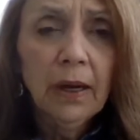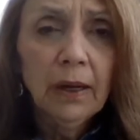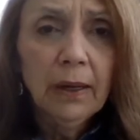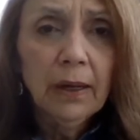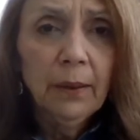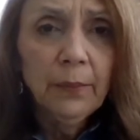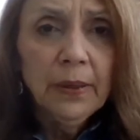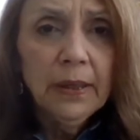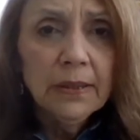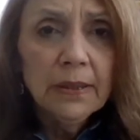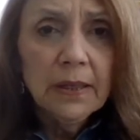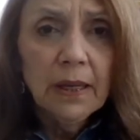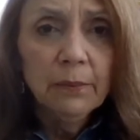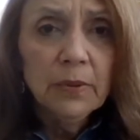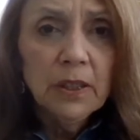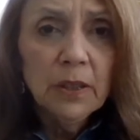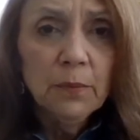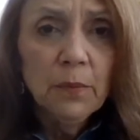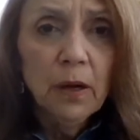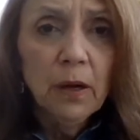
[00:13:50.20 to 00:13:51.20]
because I'm a
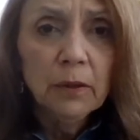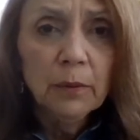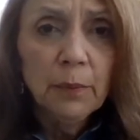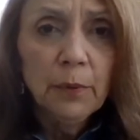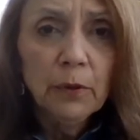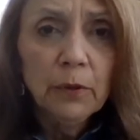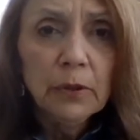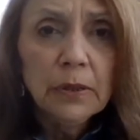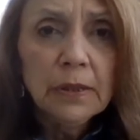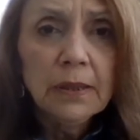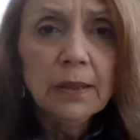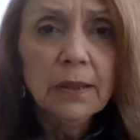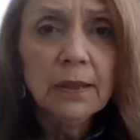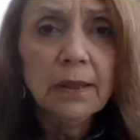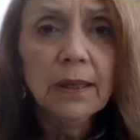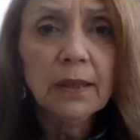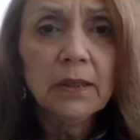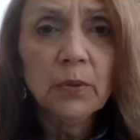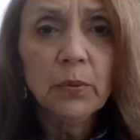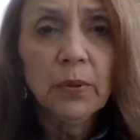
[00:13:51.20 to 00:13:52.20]
smaller person,
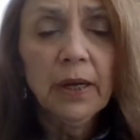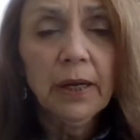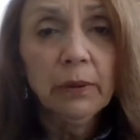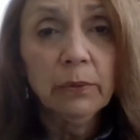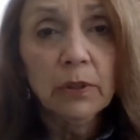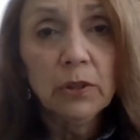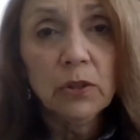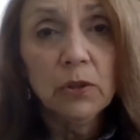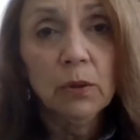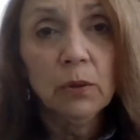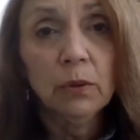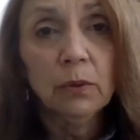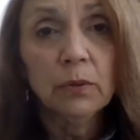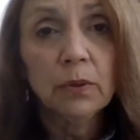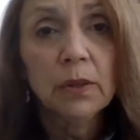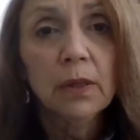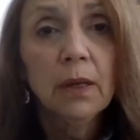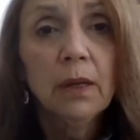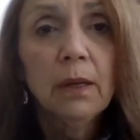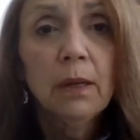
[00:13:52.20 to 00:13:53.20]
that's what I was told,
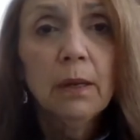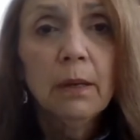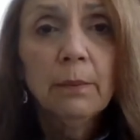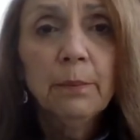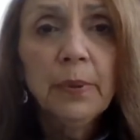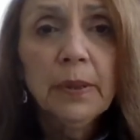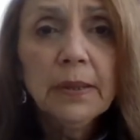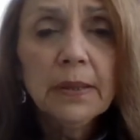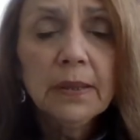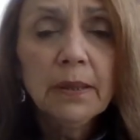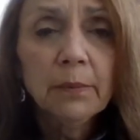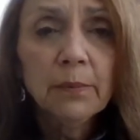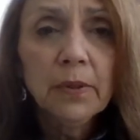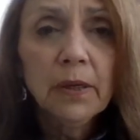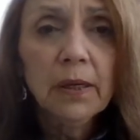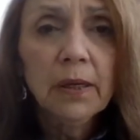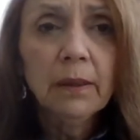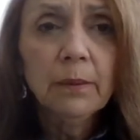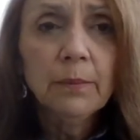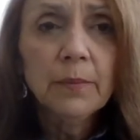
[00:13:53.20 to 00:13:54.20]
but
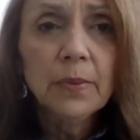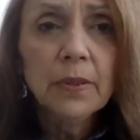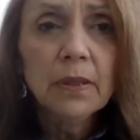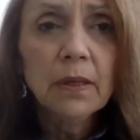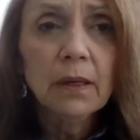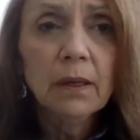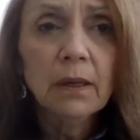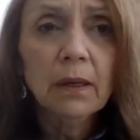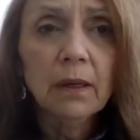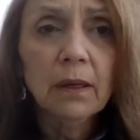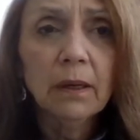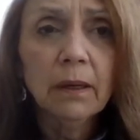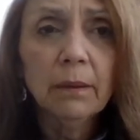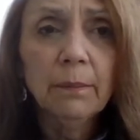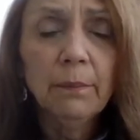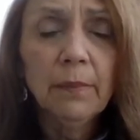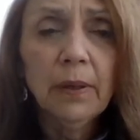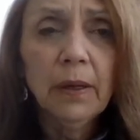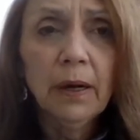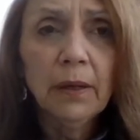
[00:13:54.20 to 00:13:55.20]
sometimes
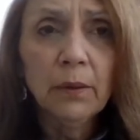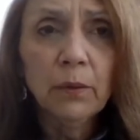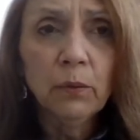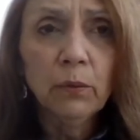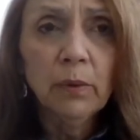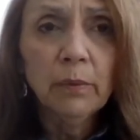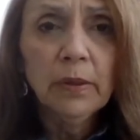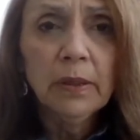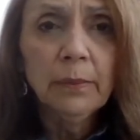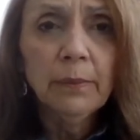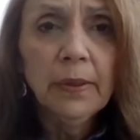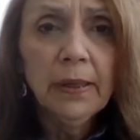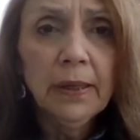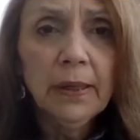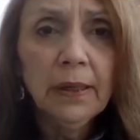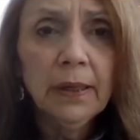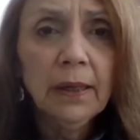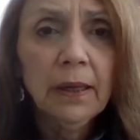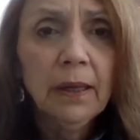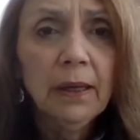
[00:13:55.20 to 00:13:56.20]
other women
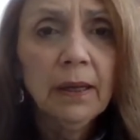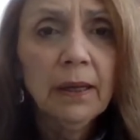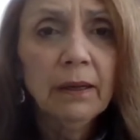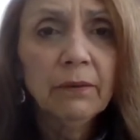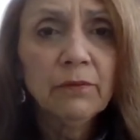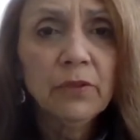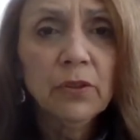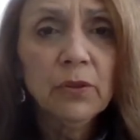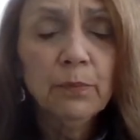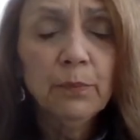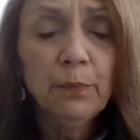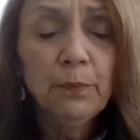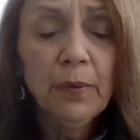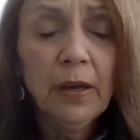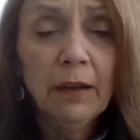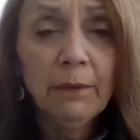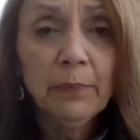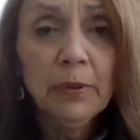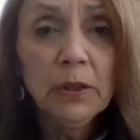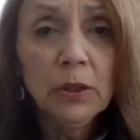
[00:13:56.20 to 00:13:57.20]
may
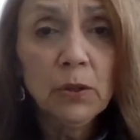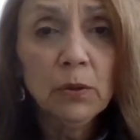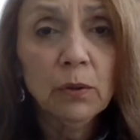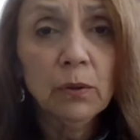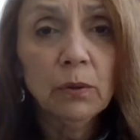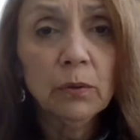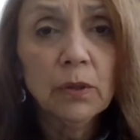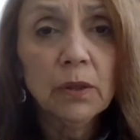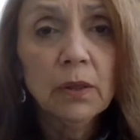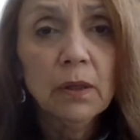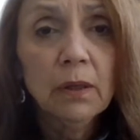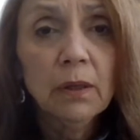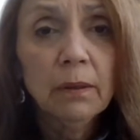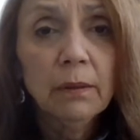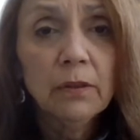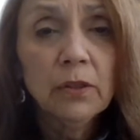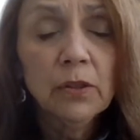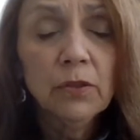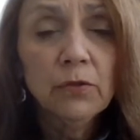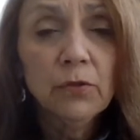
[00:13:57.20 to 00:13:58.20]
have been told
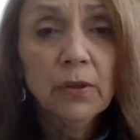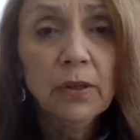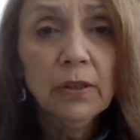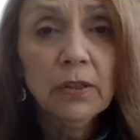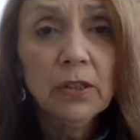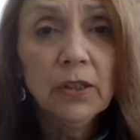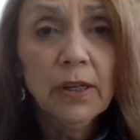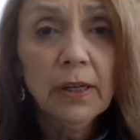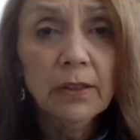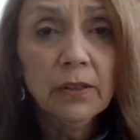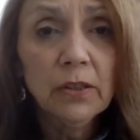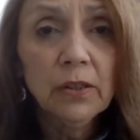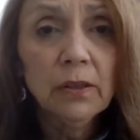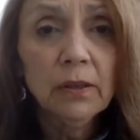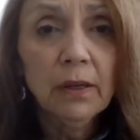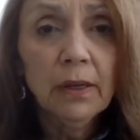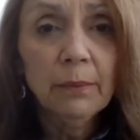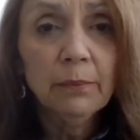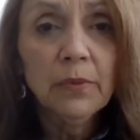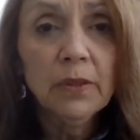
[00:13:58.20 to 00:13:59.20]
to
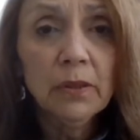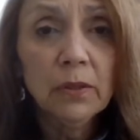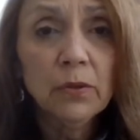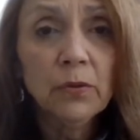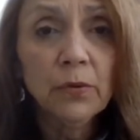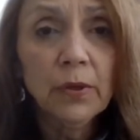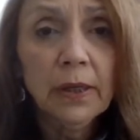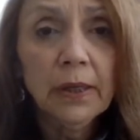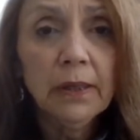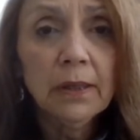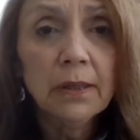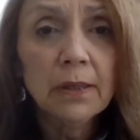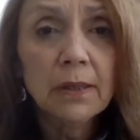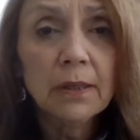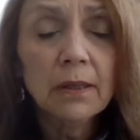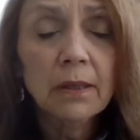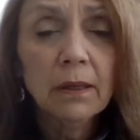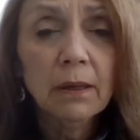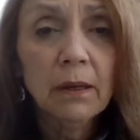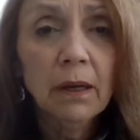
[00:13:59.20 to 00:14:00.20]
empty the drains
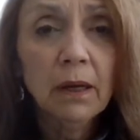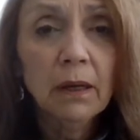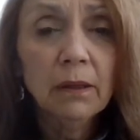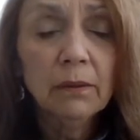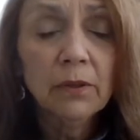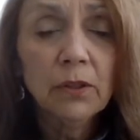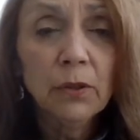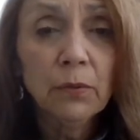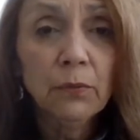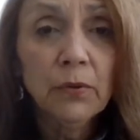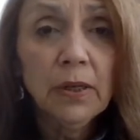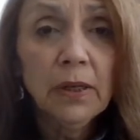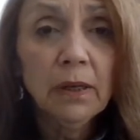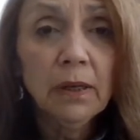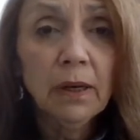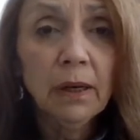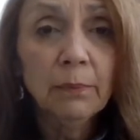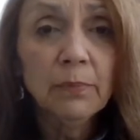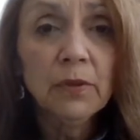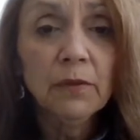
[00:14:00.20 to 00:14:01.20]
3
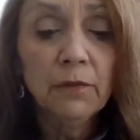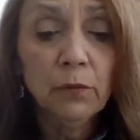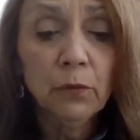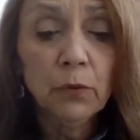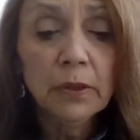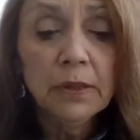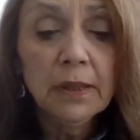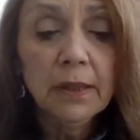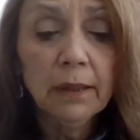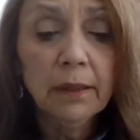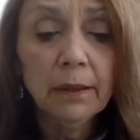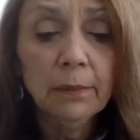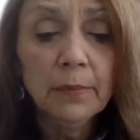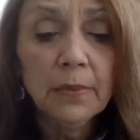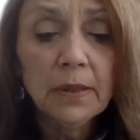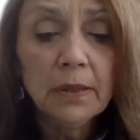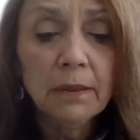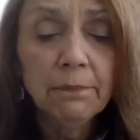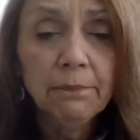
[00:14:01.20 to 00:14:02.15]
up to 4 times